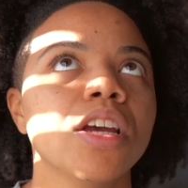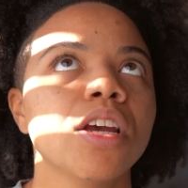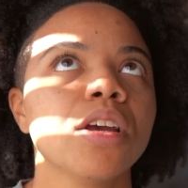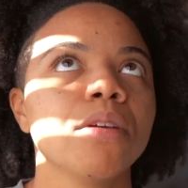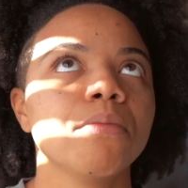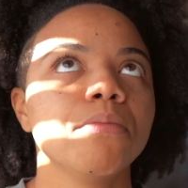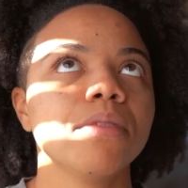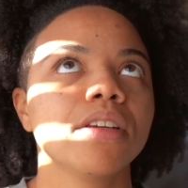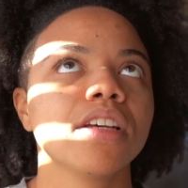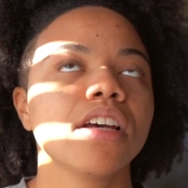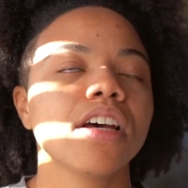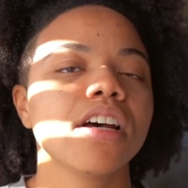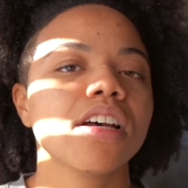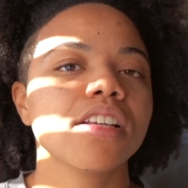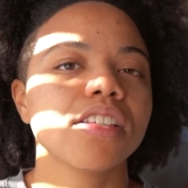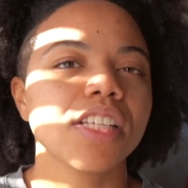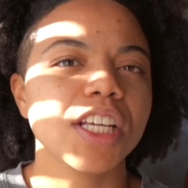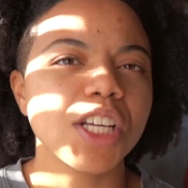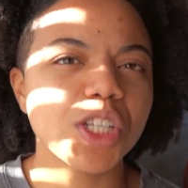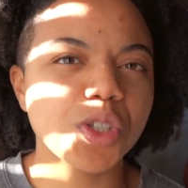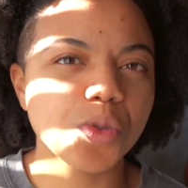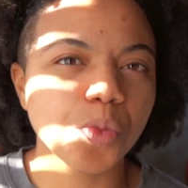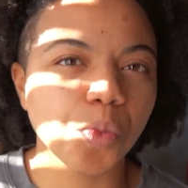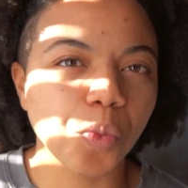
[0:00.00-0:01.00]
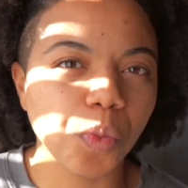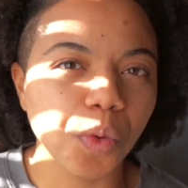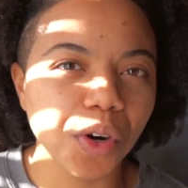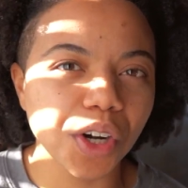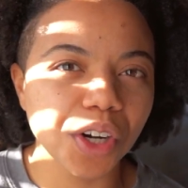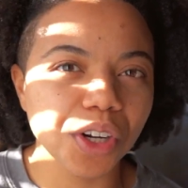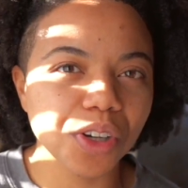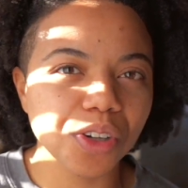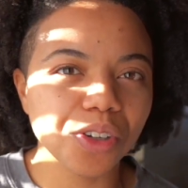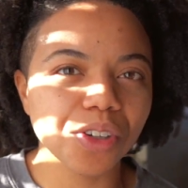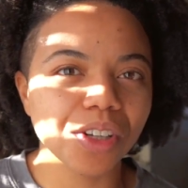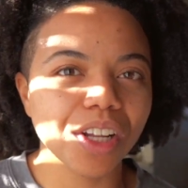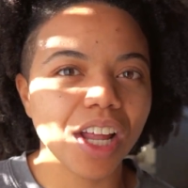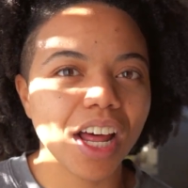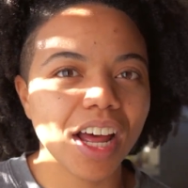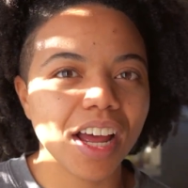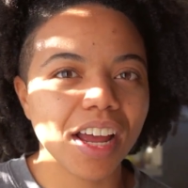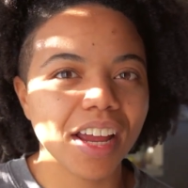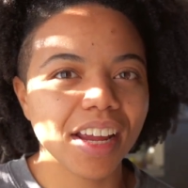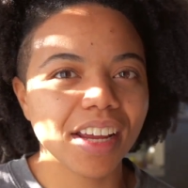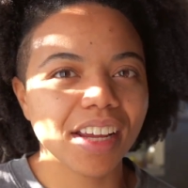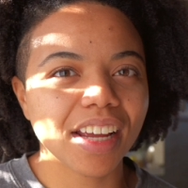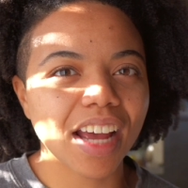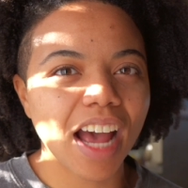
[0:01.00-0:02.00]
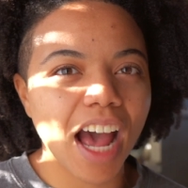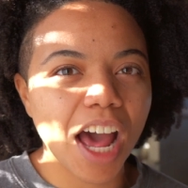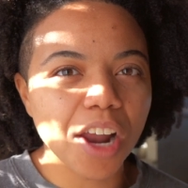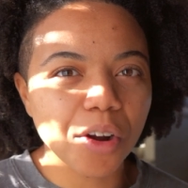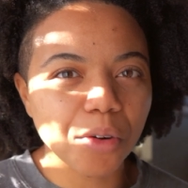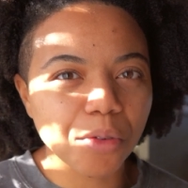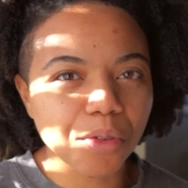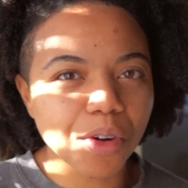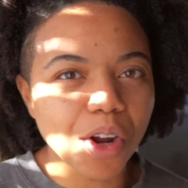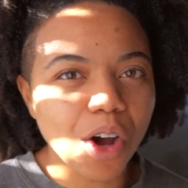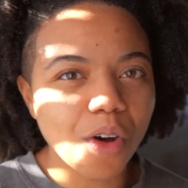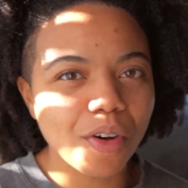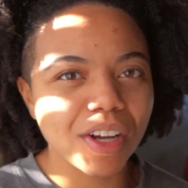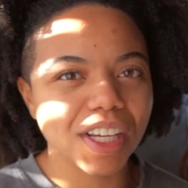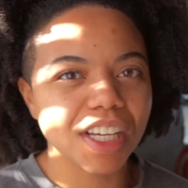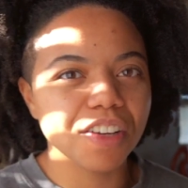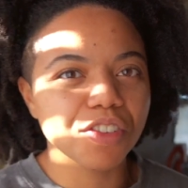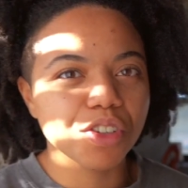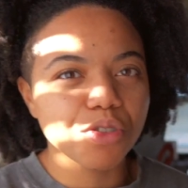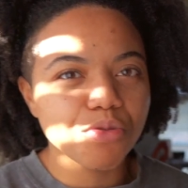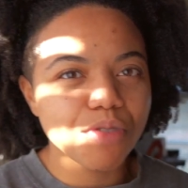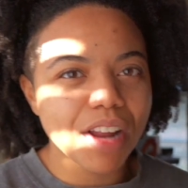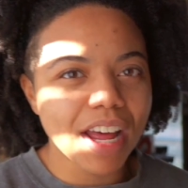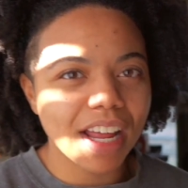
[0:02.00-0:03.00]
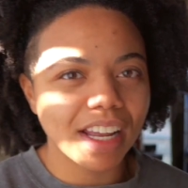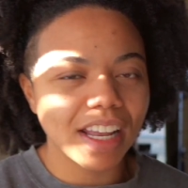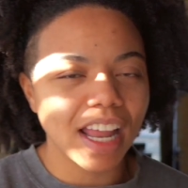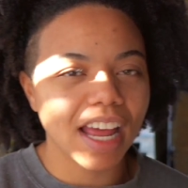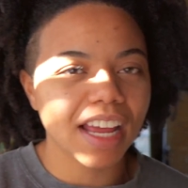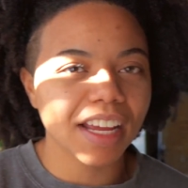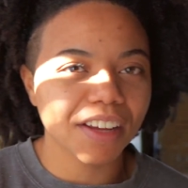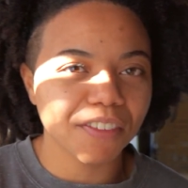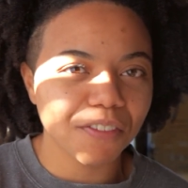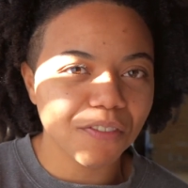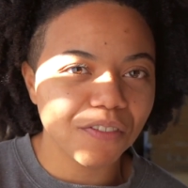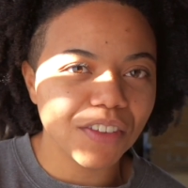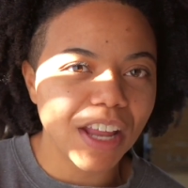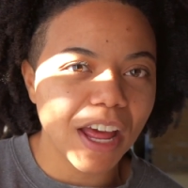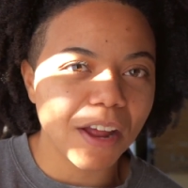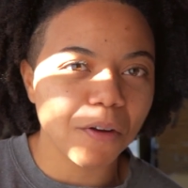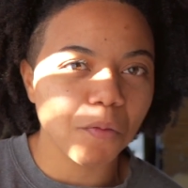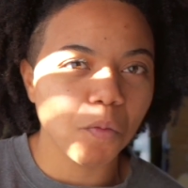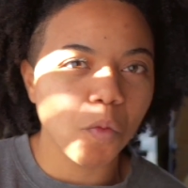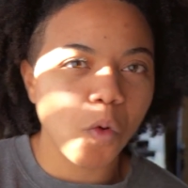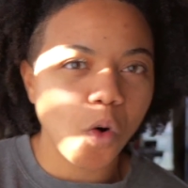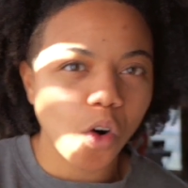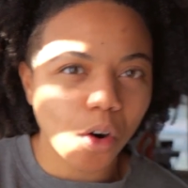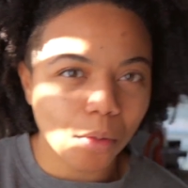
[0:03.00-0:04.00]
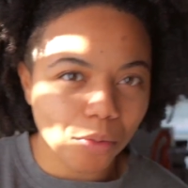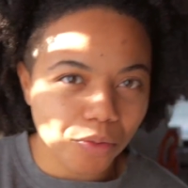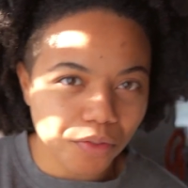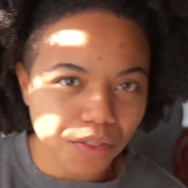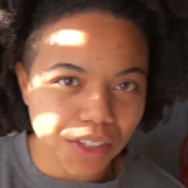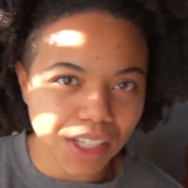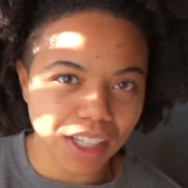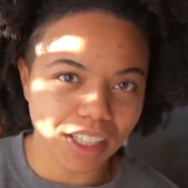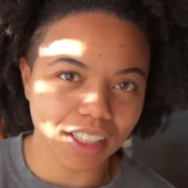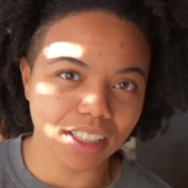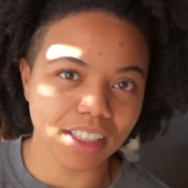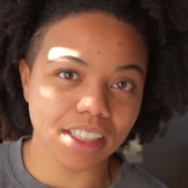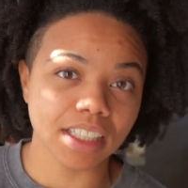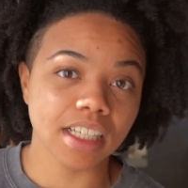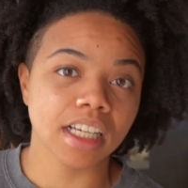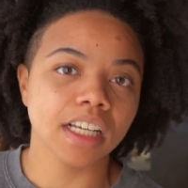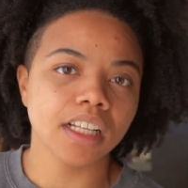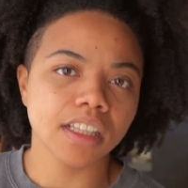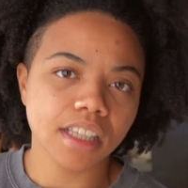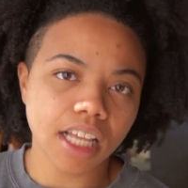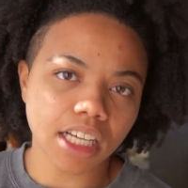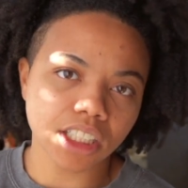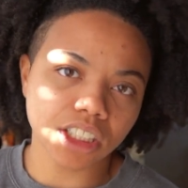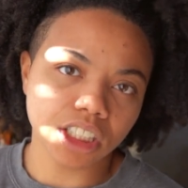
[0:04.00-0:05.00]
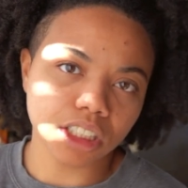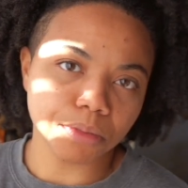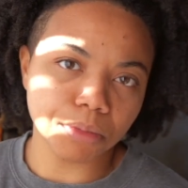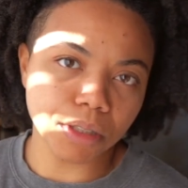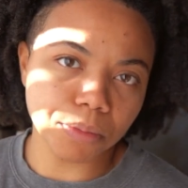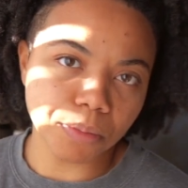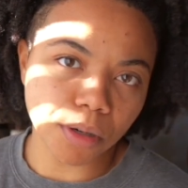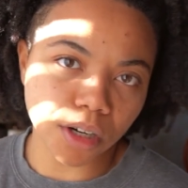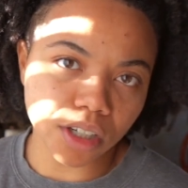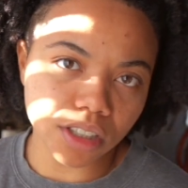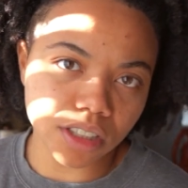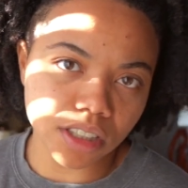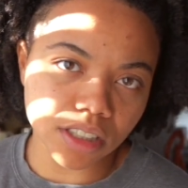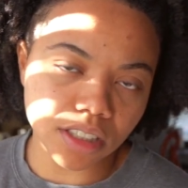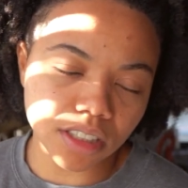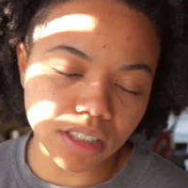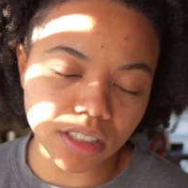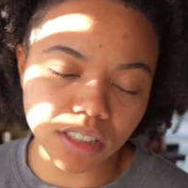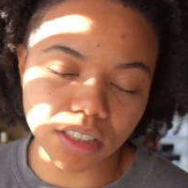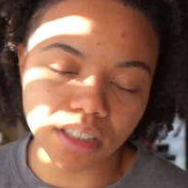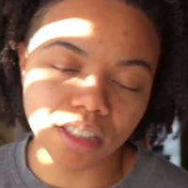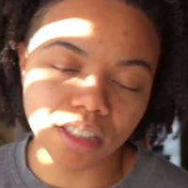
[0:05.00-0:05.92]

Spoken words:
because it's real, like, I don't know, it gives you that like that warm feeling. That's just me personally.